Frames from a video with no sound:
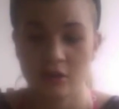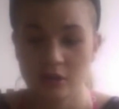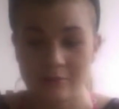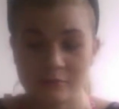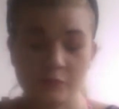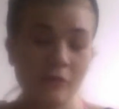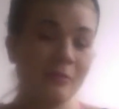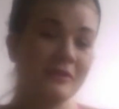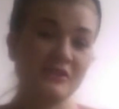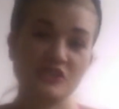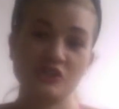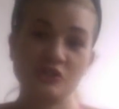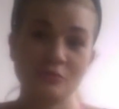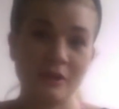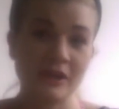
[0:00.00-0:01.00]
It's probably
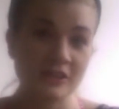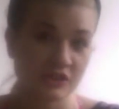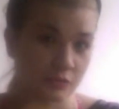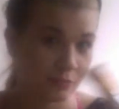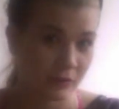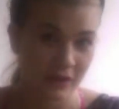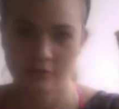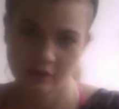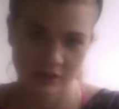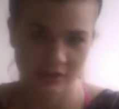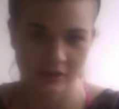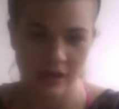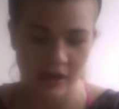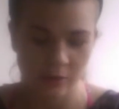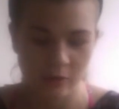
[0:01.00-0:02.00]
too much, but it
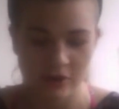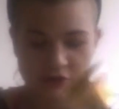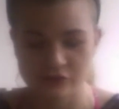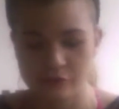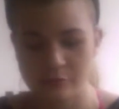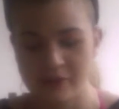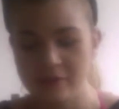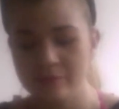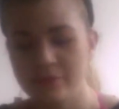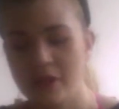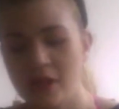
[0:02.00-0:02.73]
kind of works for me.